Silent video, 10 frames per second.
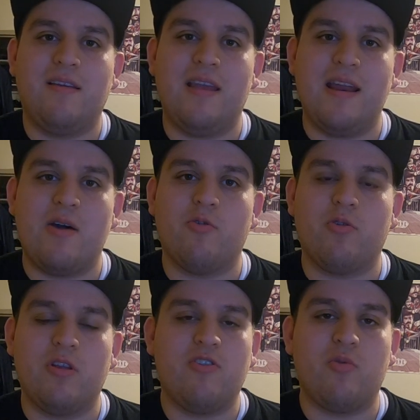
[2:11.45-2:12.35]
And I would
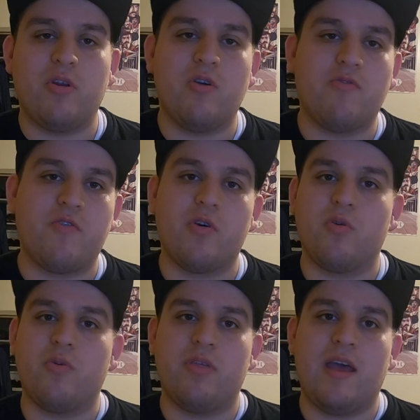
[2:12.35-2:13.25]
really just want to go
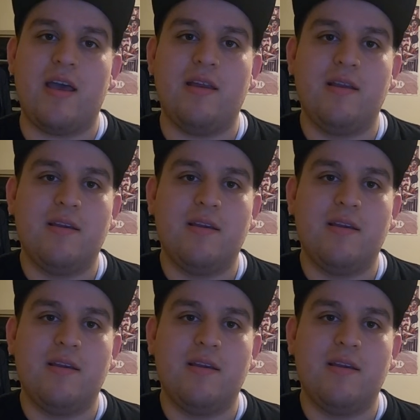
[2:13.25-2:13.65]
further with that.